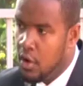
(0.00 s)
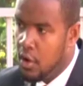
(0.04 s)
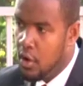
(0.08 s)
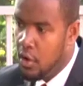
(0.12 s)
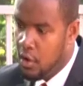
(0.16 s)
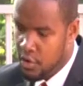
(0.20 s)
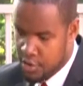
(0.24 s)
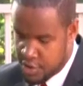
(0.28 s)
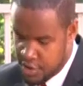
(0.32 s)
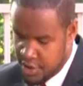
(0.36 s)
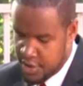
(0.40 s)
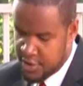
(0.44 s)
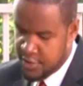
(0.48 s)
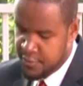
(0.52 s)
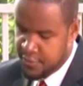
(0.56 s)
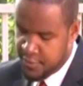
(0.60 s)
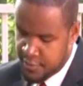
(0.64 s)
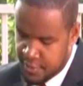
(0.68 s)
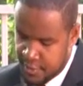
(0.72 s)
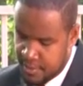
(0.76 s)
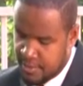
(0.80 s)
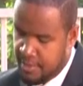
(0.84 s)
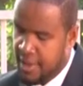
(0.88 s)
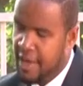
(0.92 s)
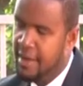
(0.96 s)
or just for
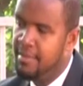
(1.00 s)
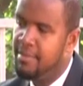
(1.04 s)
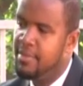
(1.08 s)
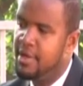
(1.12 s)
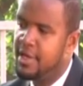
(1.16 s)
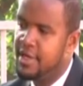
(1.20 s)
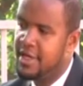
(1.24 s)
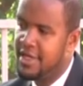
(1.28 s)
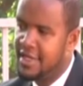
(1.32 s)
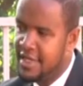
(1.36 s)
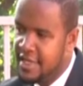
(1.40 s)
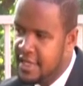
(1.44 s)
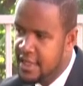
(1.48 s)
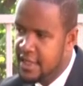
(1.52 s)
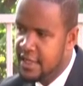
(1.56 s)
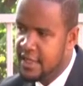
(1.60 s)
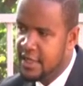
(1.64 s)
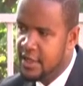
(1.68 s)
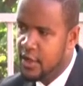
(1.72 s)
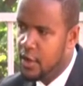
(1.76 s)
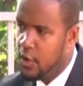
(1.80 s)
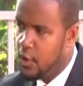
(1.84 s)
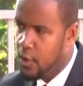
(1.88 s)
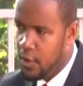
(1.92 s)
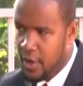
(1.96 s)
the public
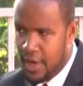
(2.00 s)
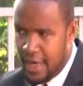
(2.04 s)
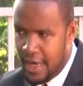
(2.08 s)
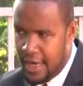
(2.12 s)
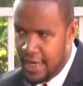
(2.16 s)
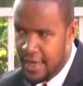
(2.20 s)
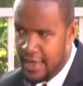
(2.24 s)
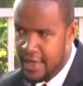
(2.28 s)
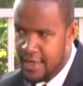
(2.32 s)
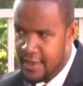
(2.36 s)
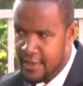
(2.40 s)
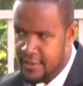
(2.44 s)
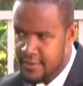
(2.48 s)
ear or eye?